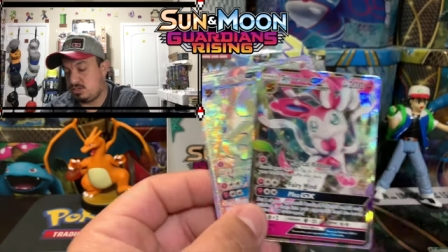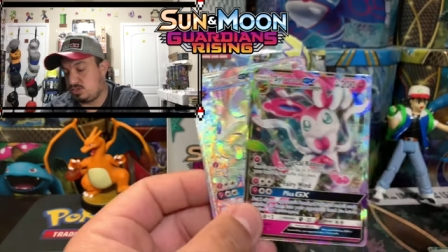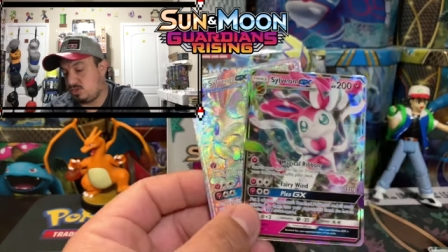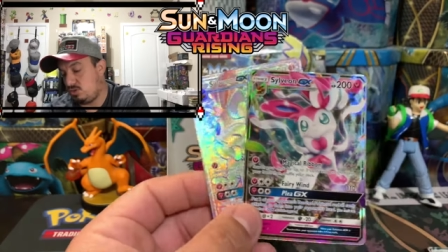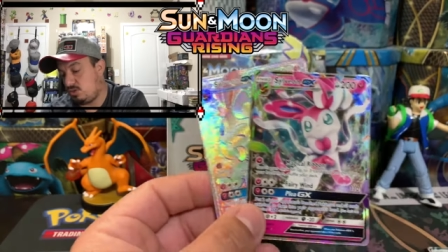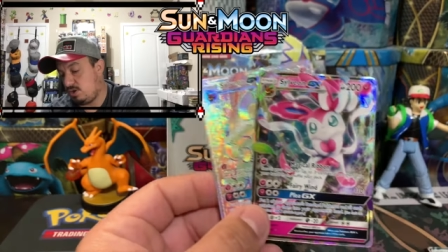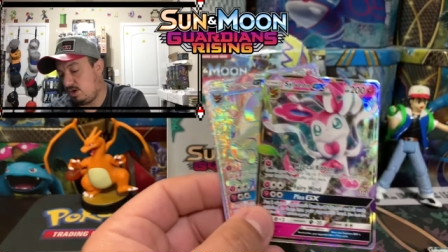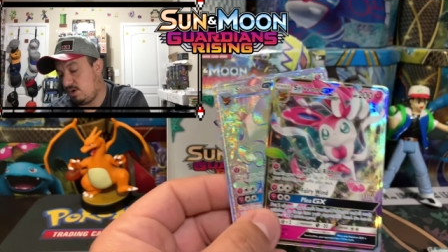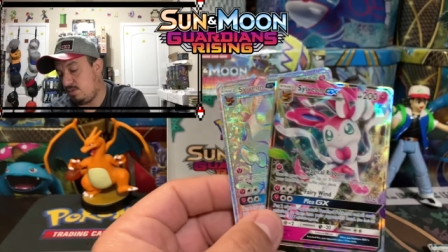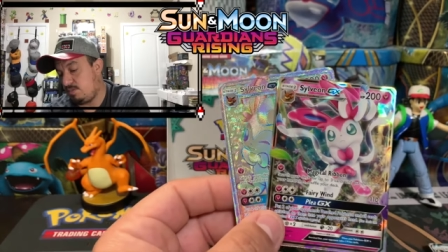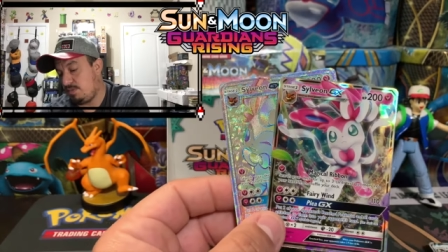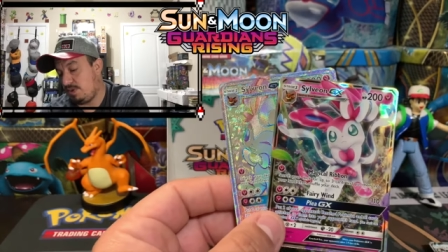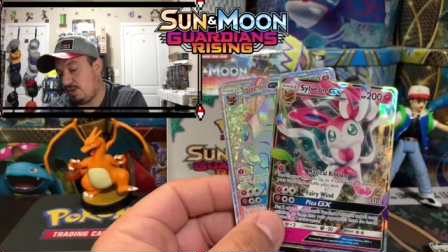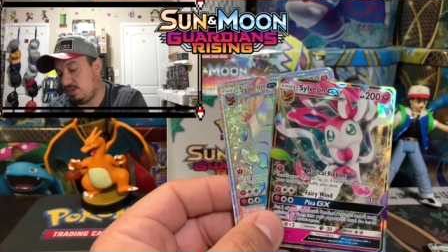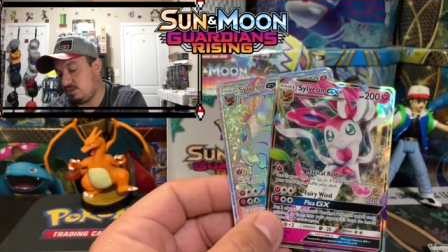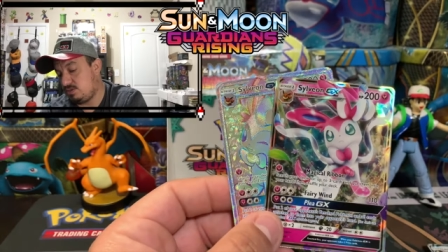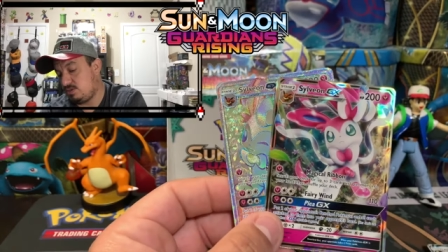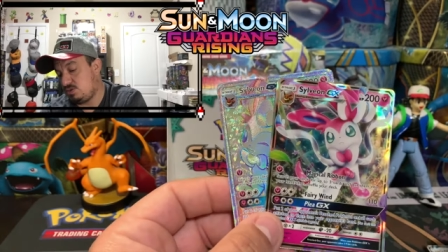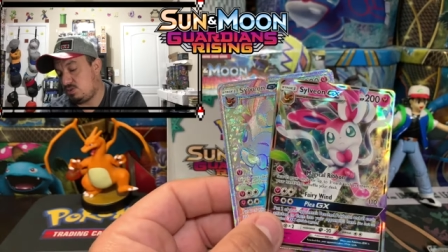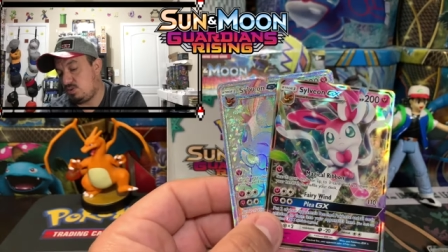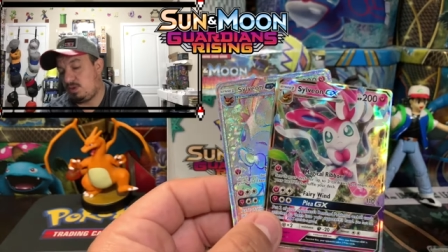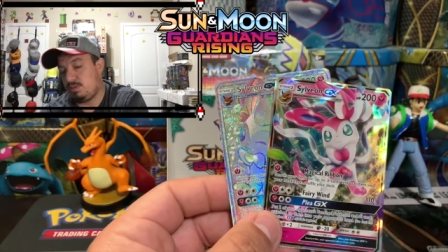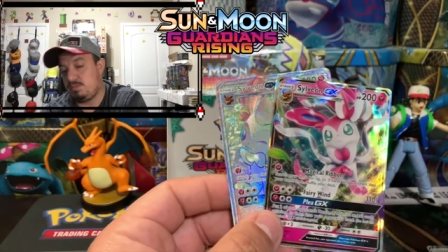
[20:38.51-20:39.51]
So our
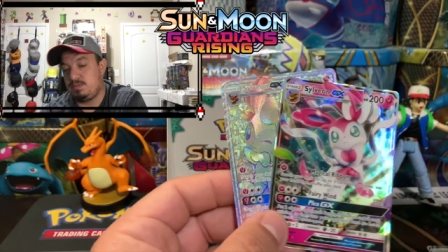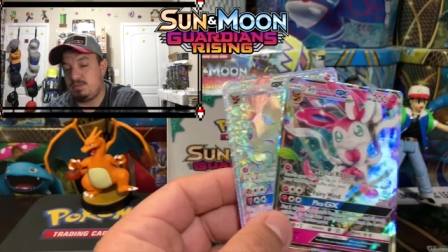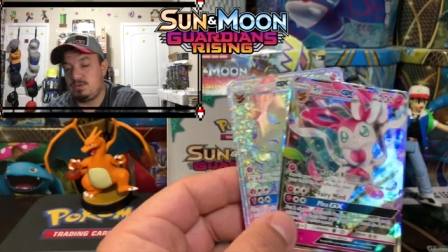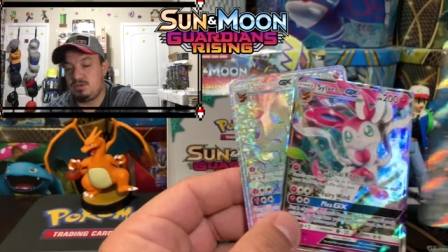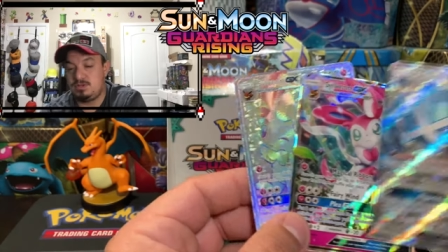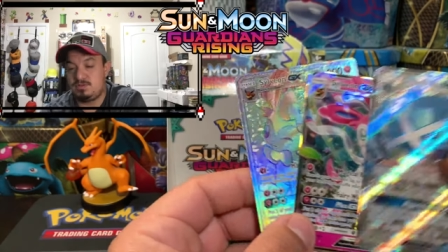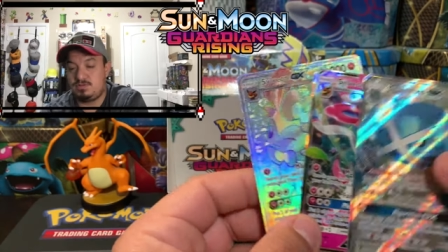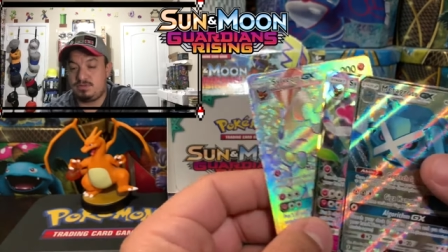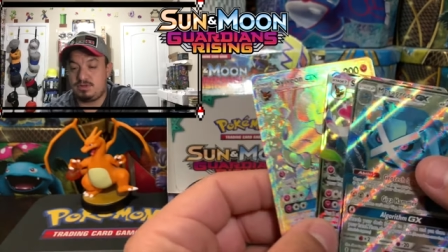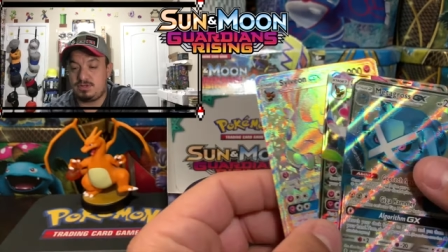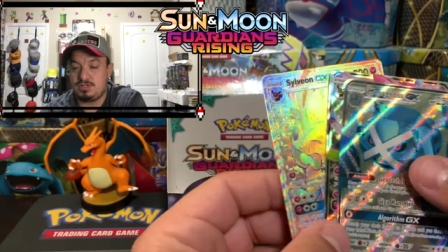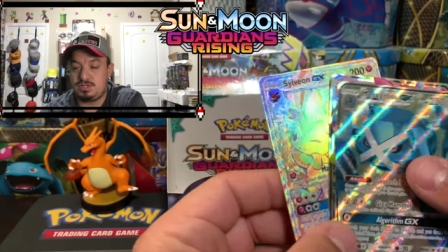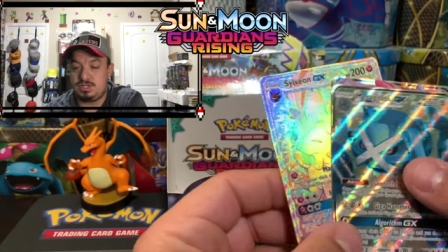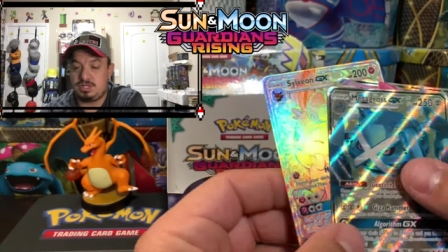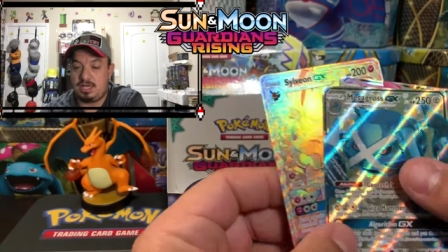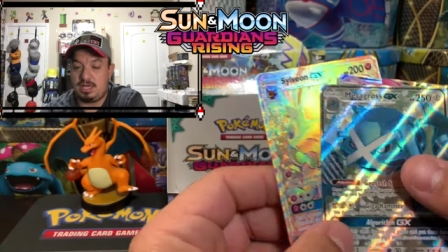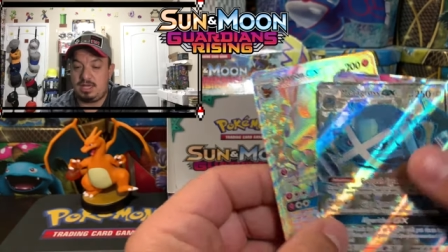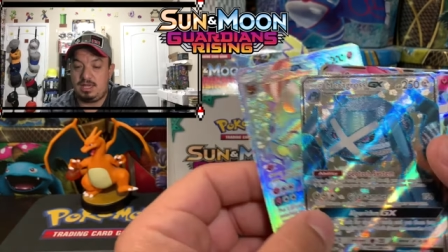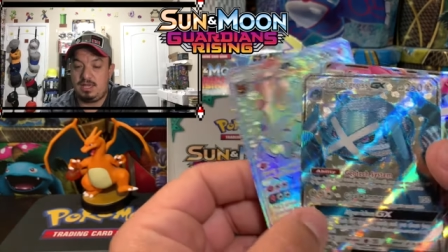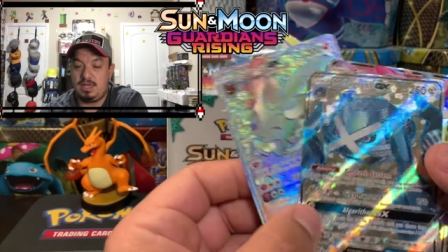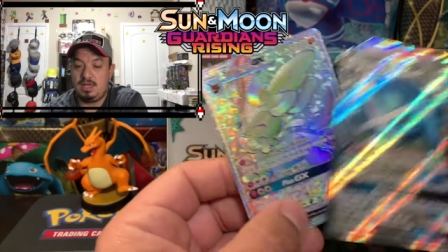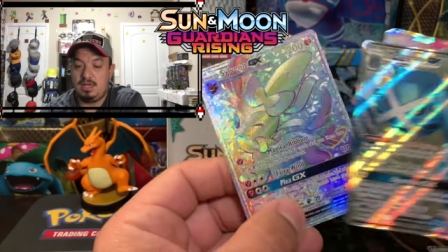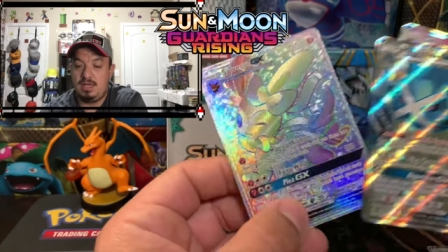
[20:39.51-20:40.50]
best three pulls for
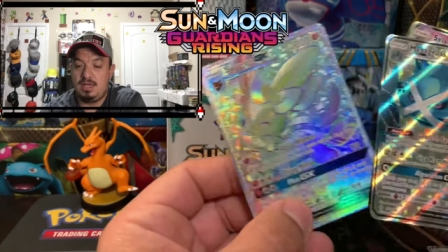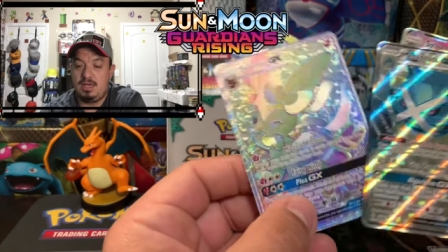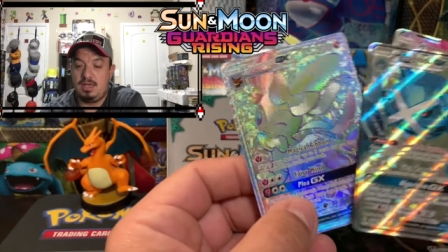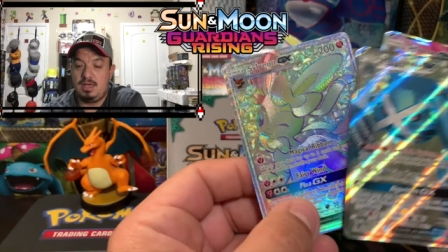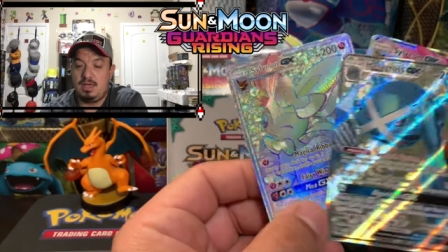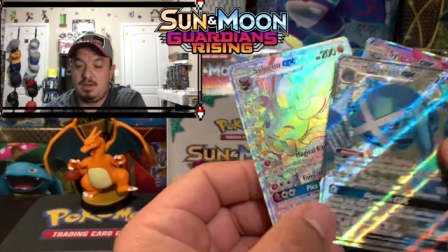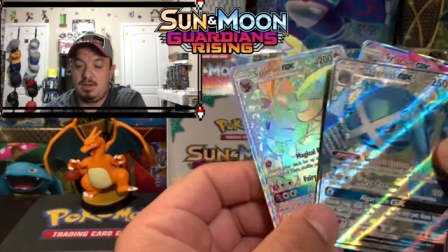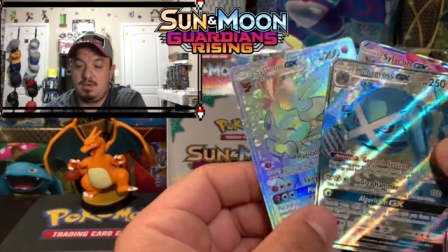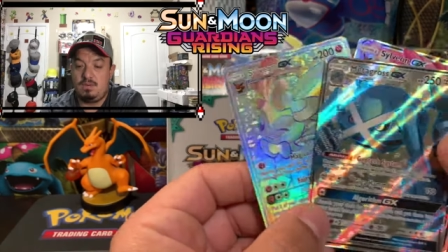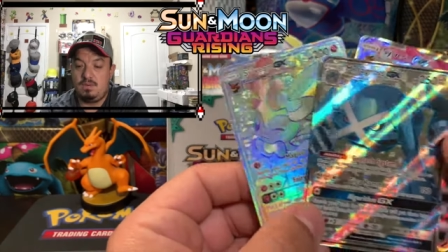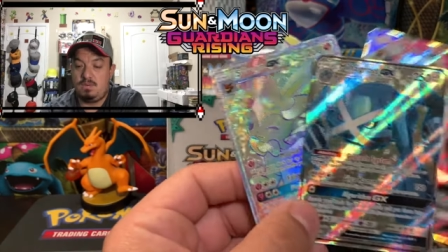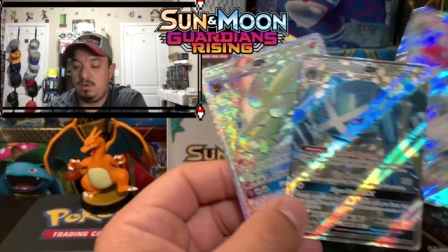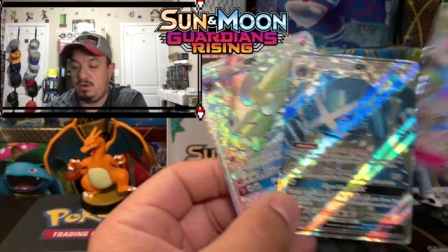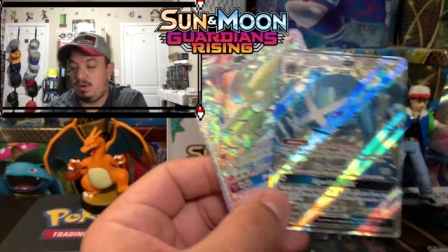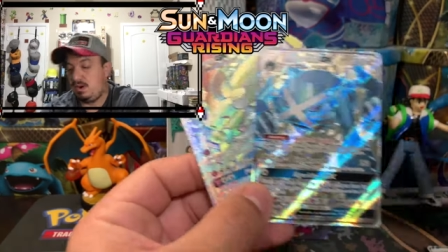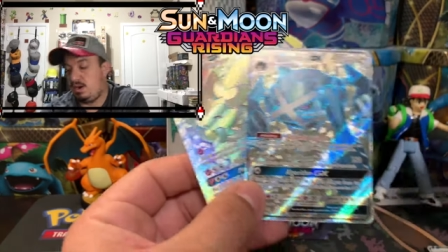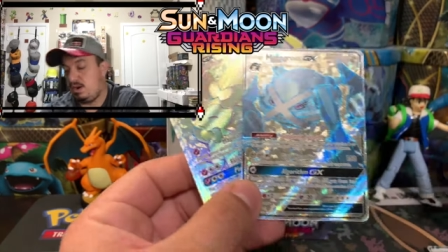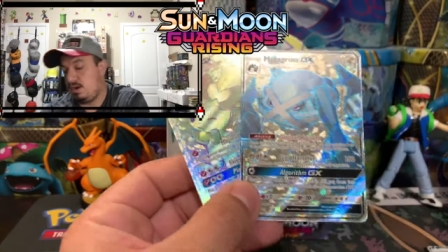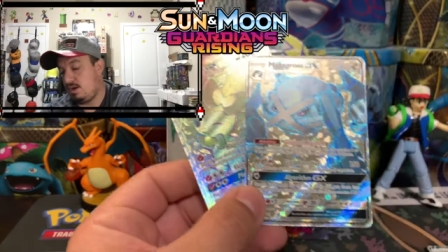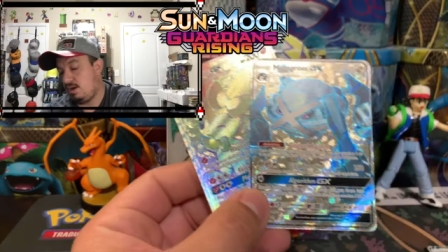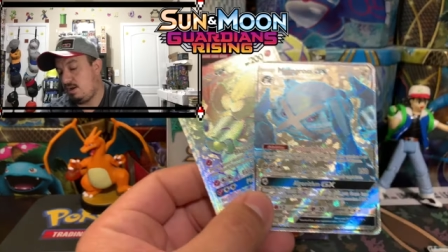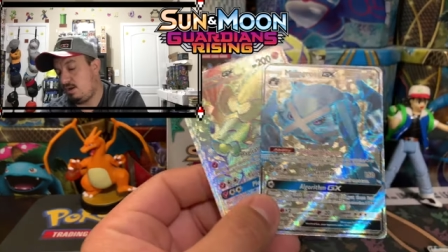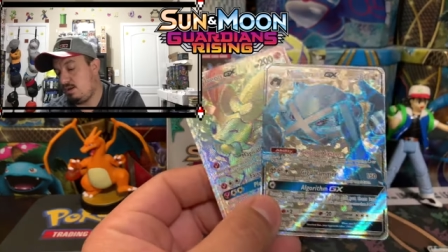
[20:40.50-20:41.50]
today
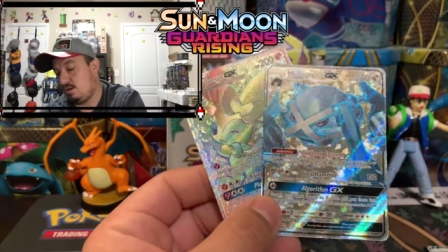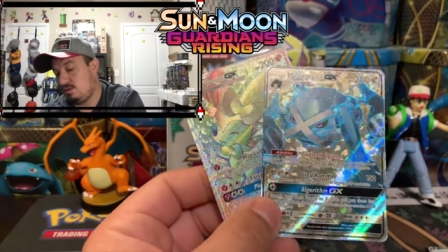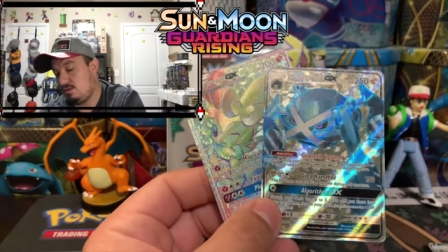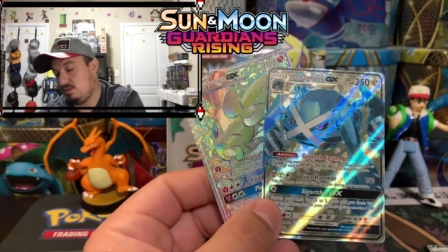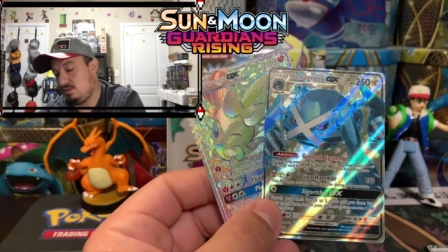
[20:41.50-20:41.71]
were,